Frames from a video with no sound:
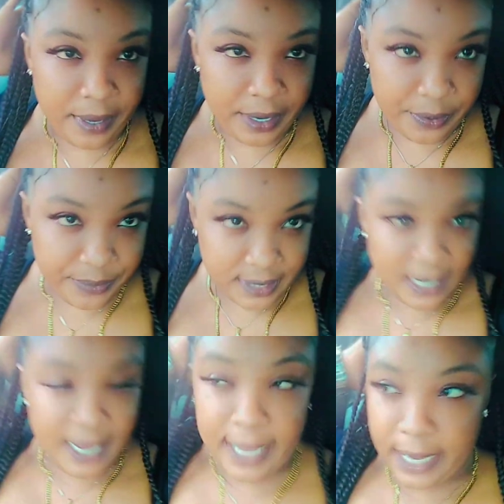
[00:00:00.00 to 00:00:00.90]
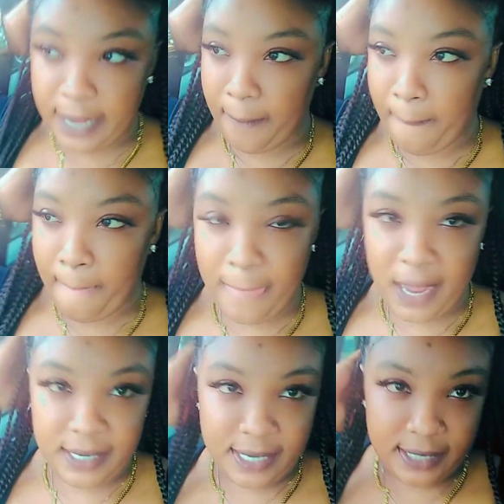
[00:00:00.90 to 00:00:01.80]
menu is like,
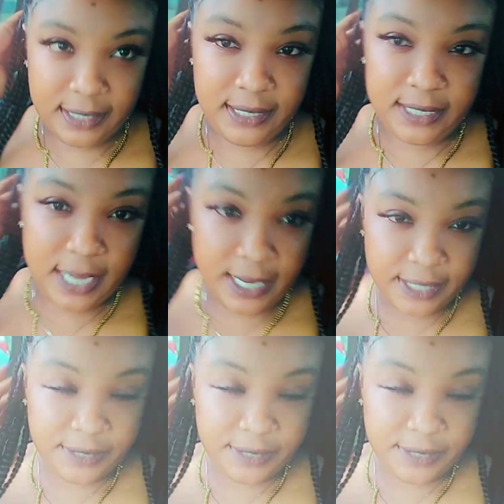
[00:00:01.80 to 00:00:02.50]
and then I'll decide.